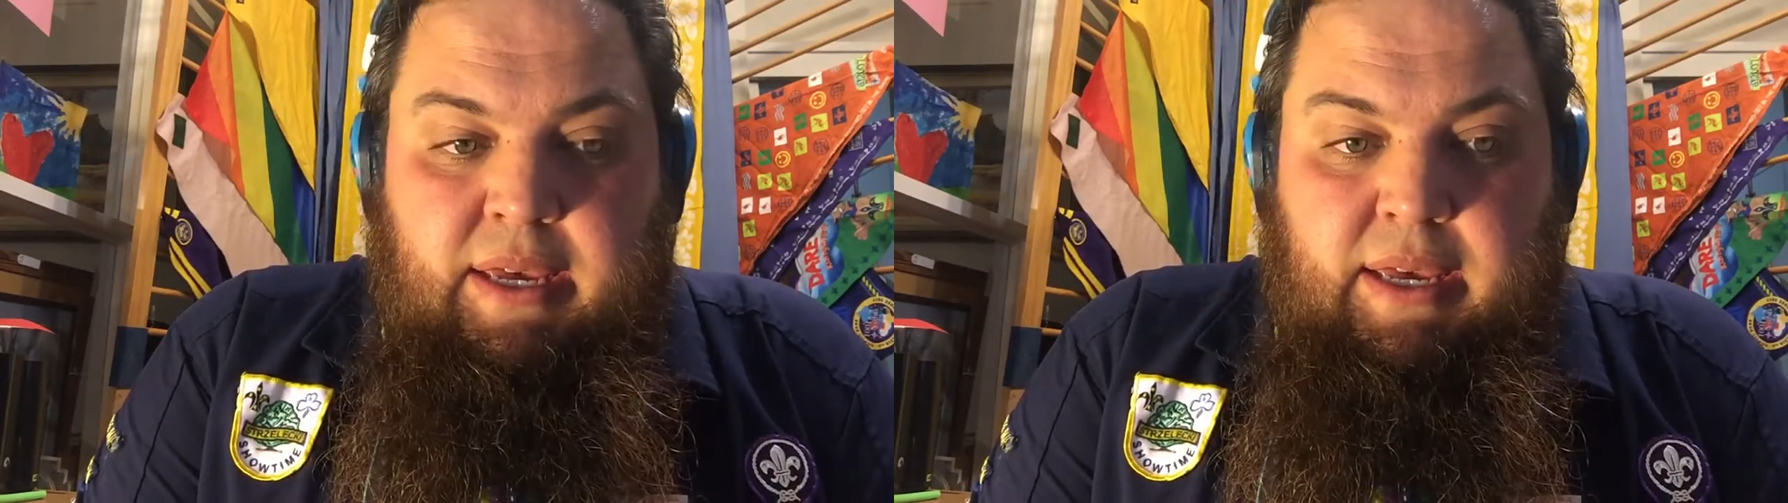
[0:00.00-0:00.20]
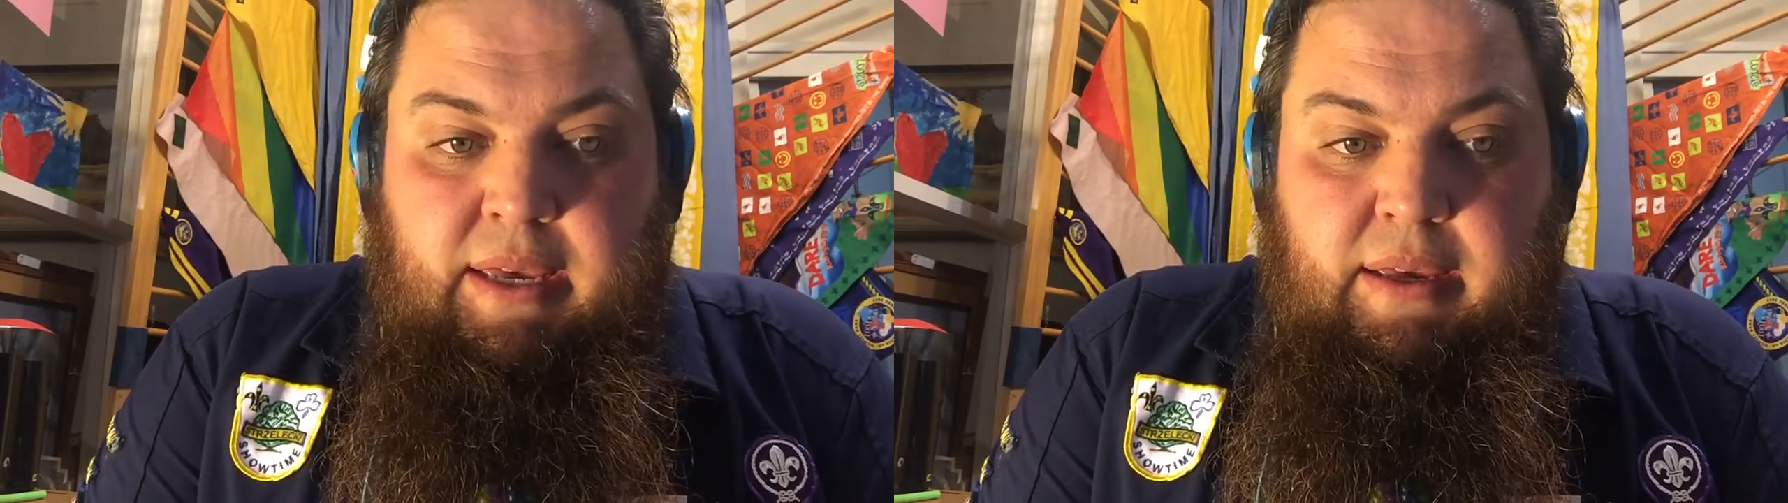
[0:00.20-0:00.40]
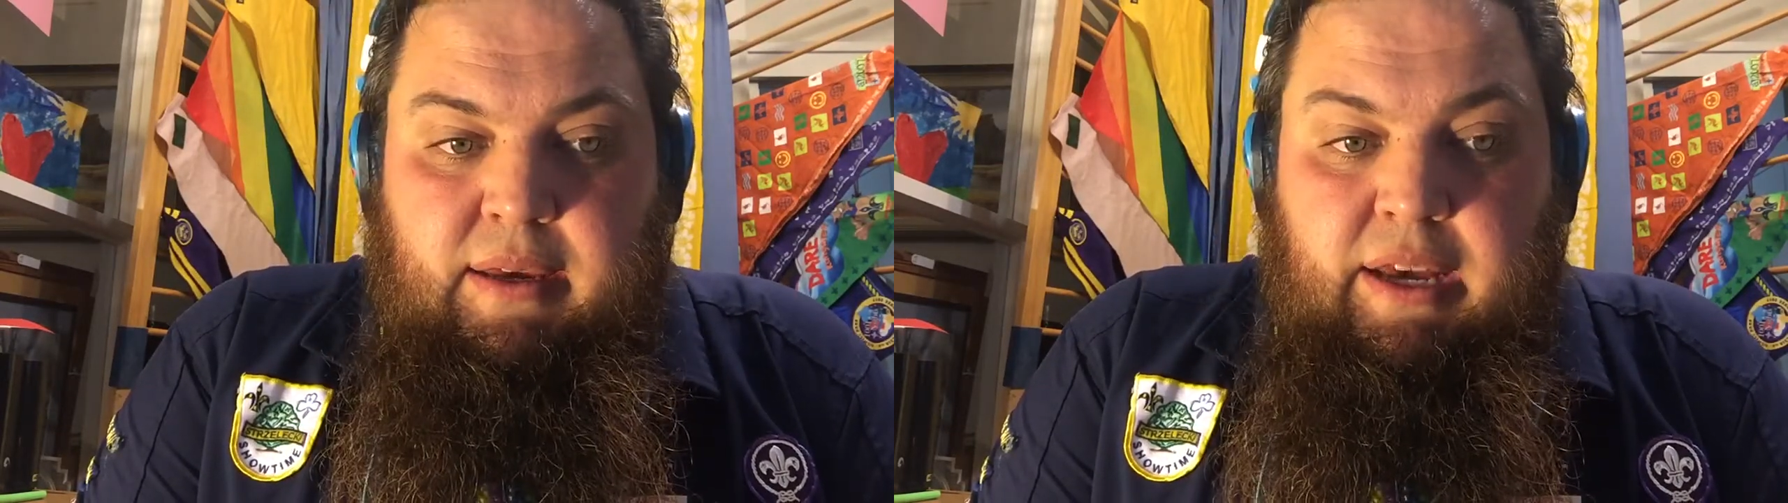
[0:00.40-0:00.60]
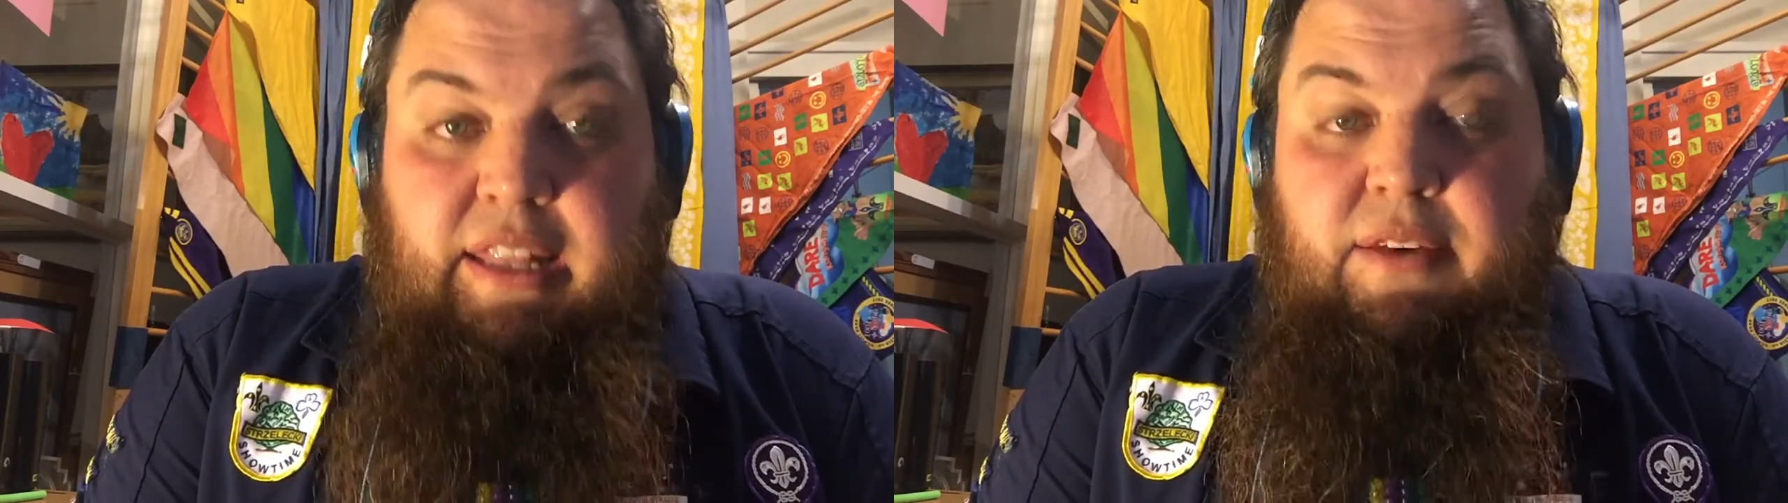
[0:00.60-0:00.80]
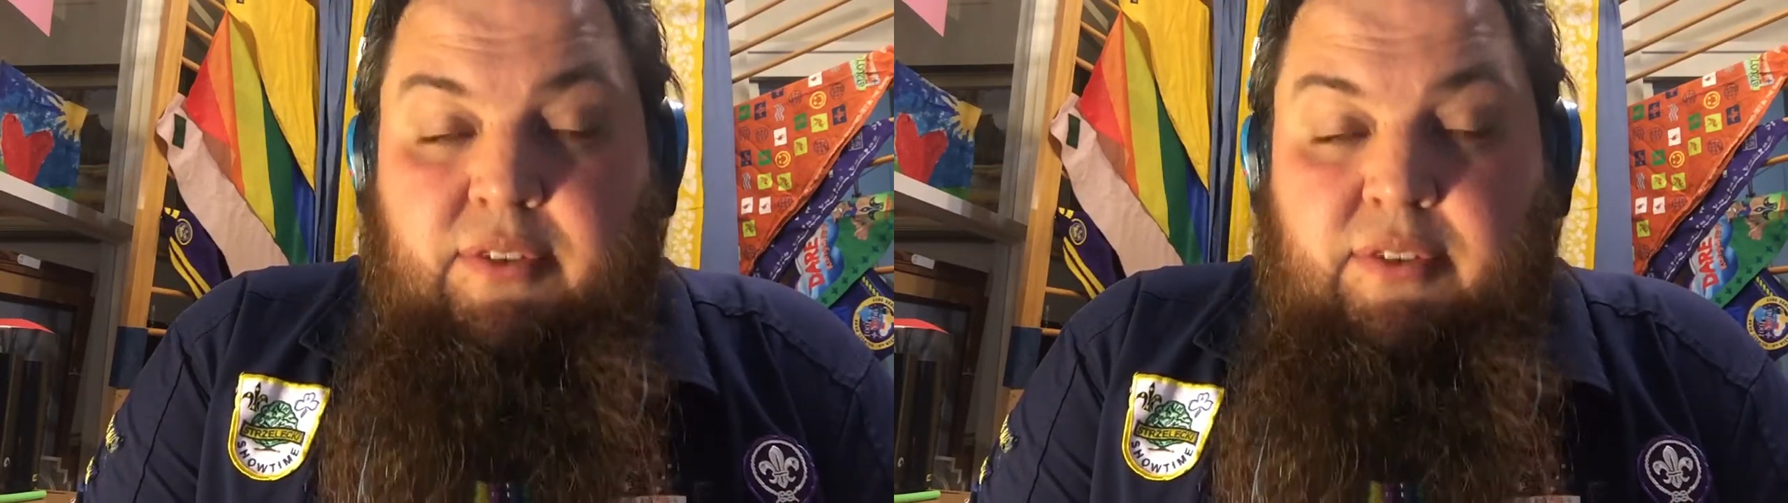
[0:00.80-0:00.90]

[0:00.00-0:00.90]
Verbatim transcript: Uh, I love